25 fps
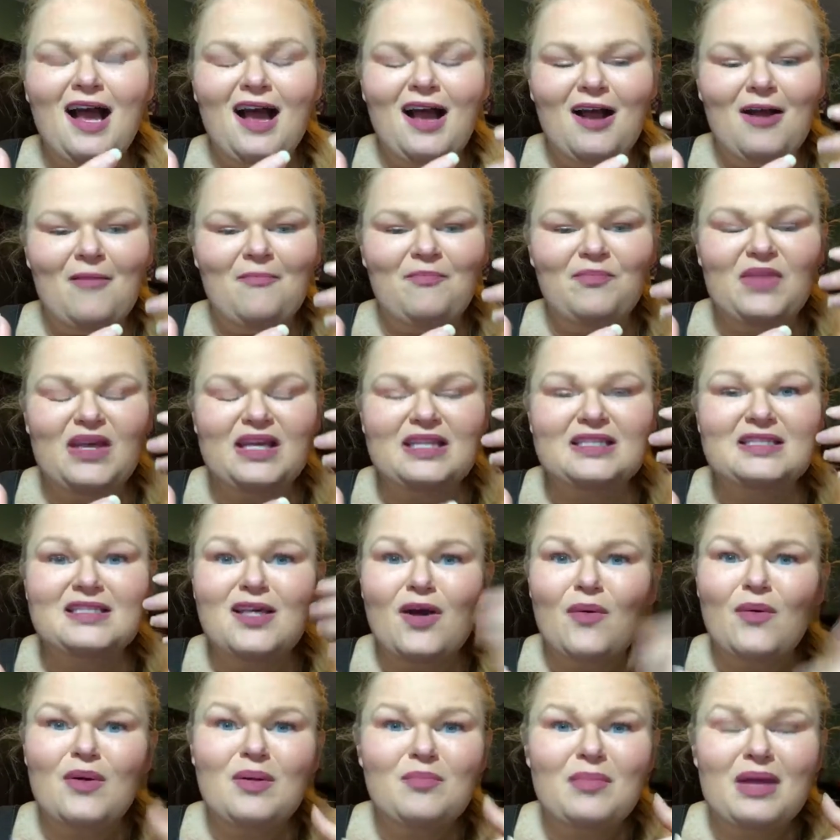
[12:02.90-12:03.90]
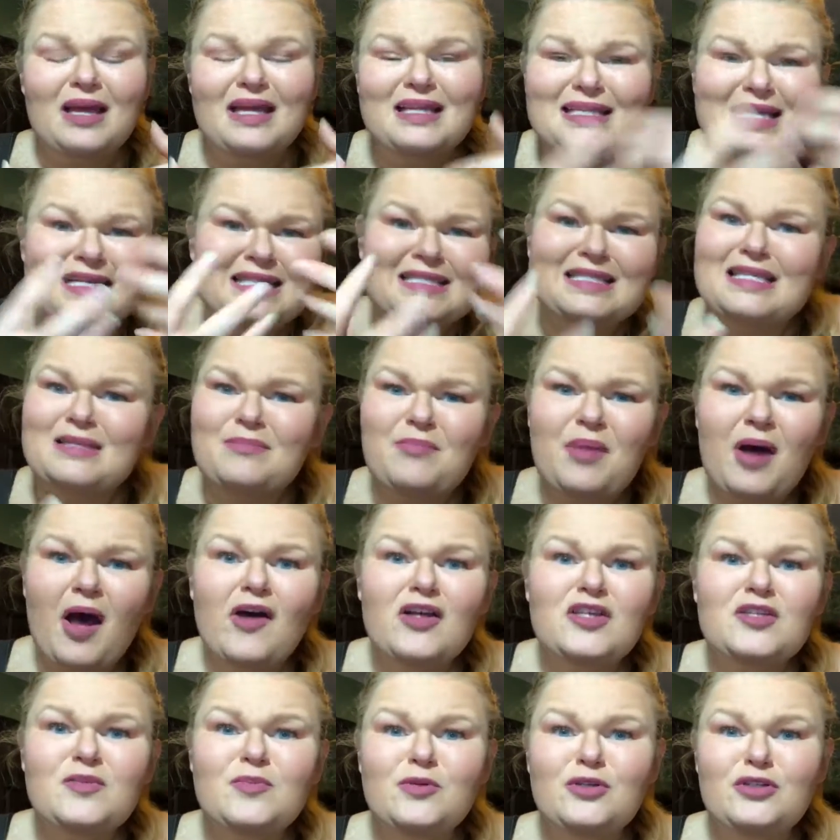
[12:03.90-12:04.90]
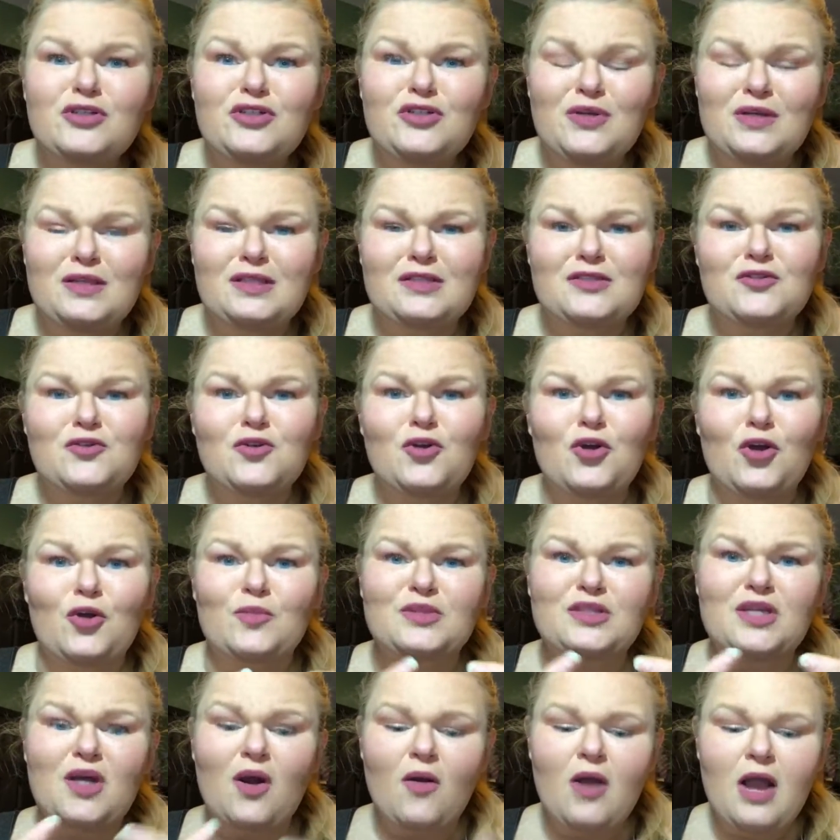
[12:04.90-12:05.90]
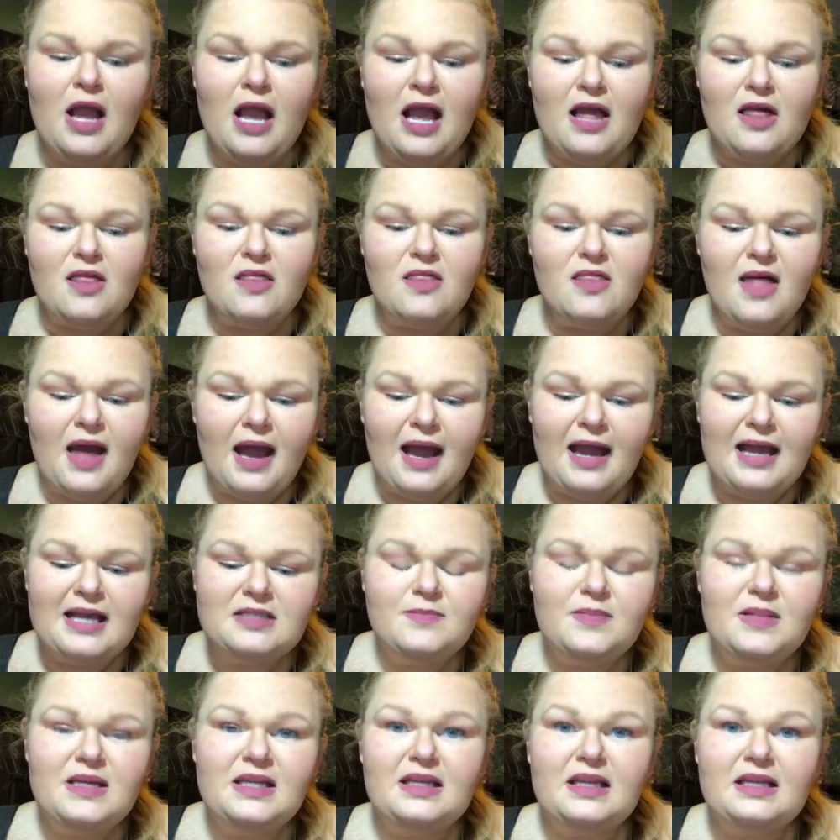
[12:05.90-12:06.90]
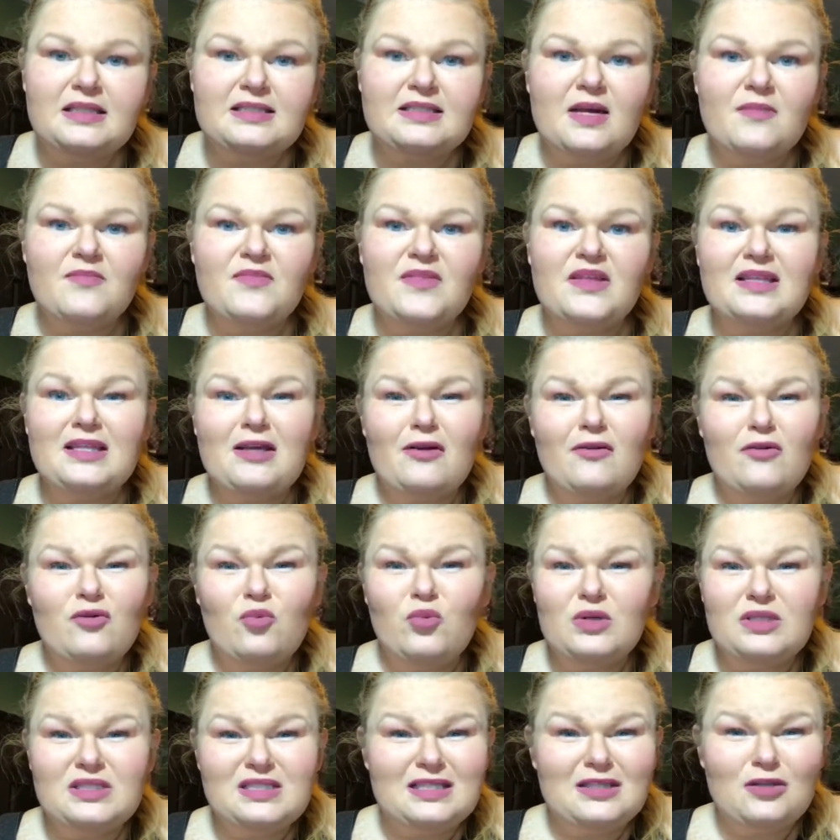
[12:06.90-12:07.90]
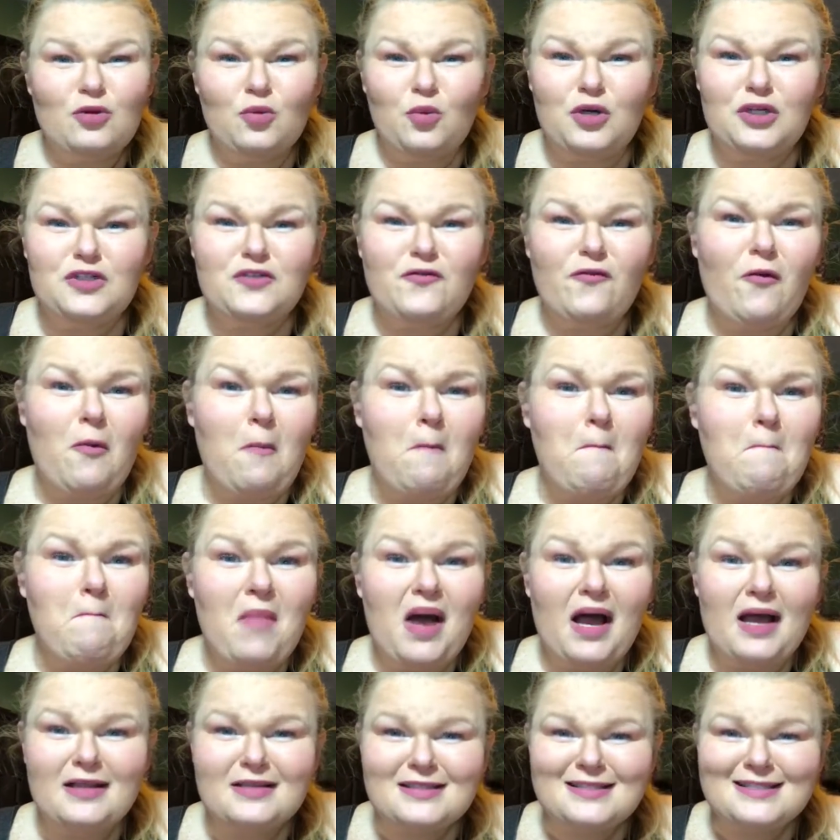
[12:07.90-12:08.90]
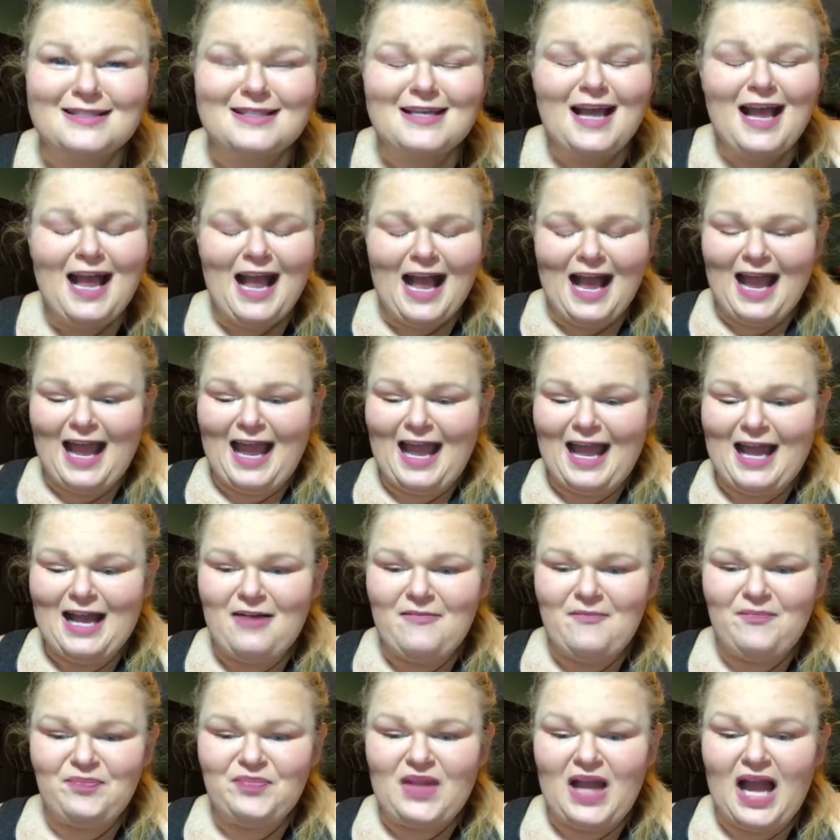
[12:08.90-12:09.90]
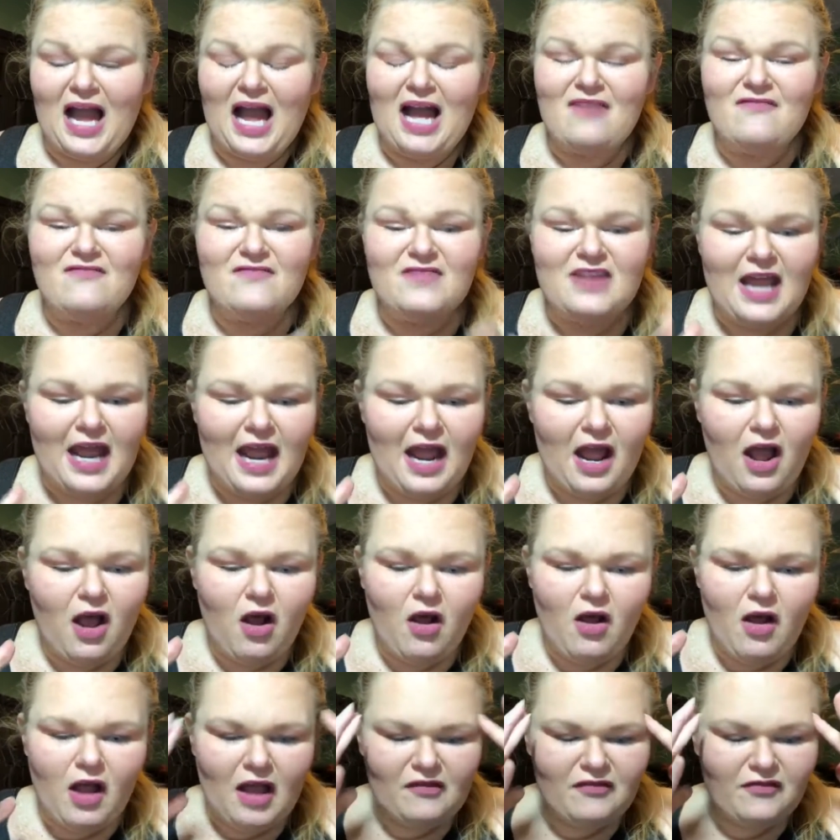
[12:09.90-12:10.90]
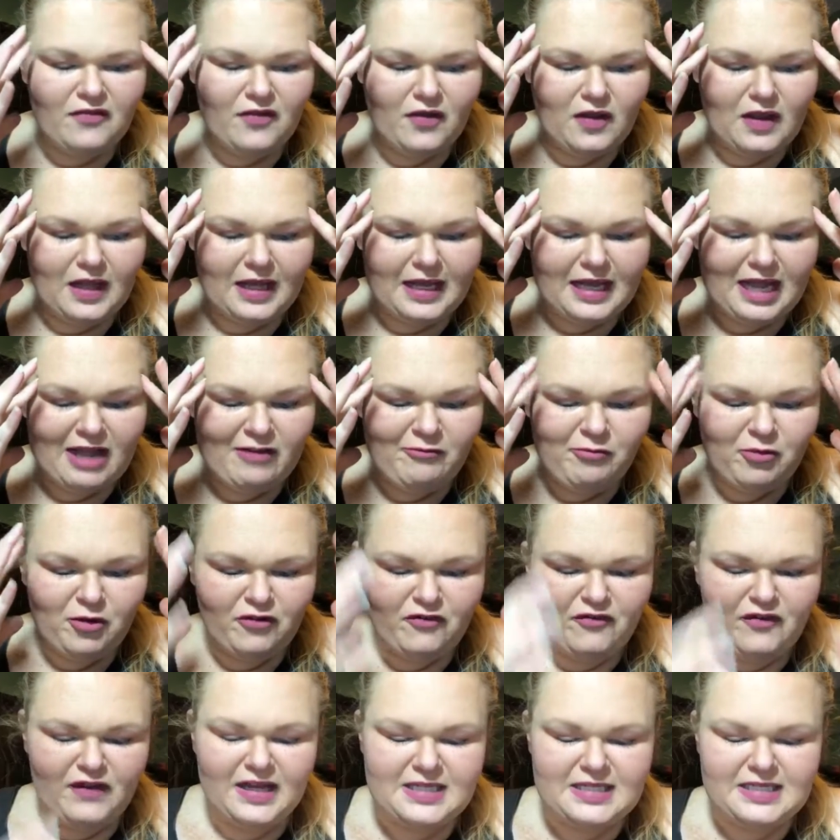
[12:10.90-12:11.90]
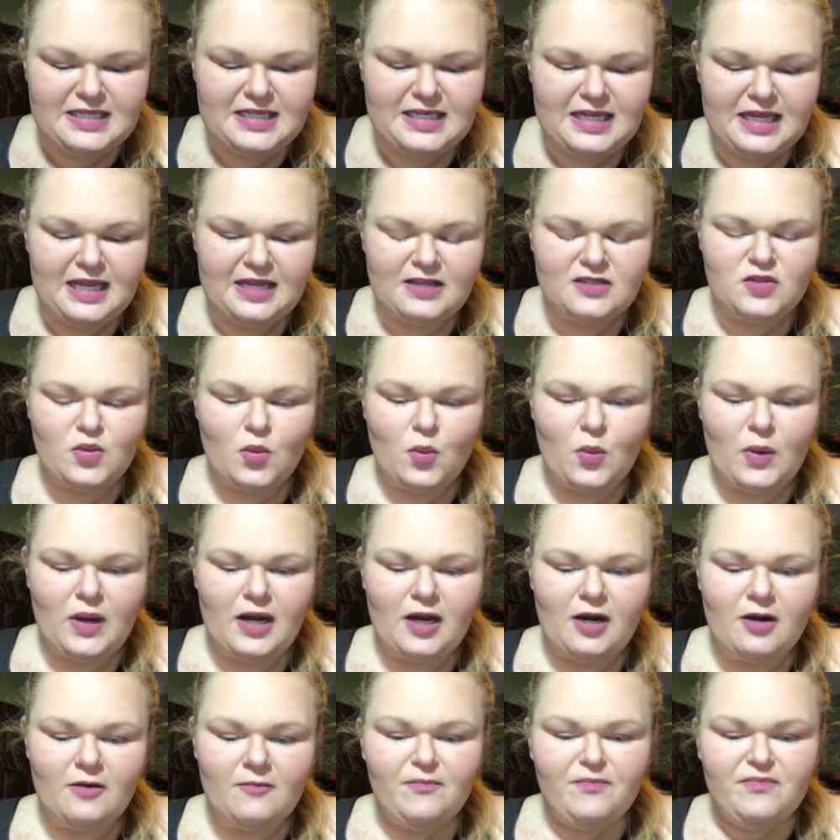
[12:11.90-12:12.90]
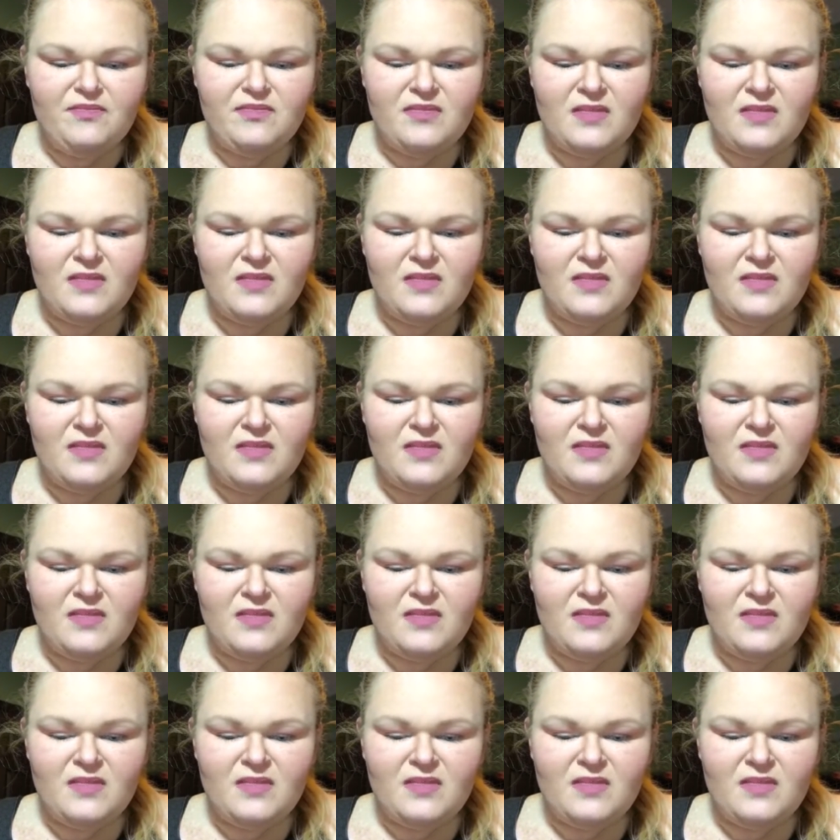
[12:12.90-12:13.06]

It's impossible to do it in this group. So that has been something that was in the works for months. And I feel like have perfected it to where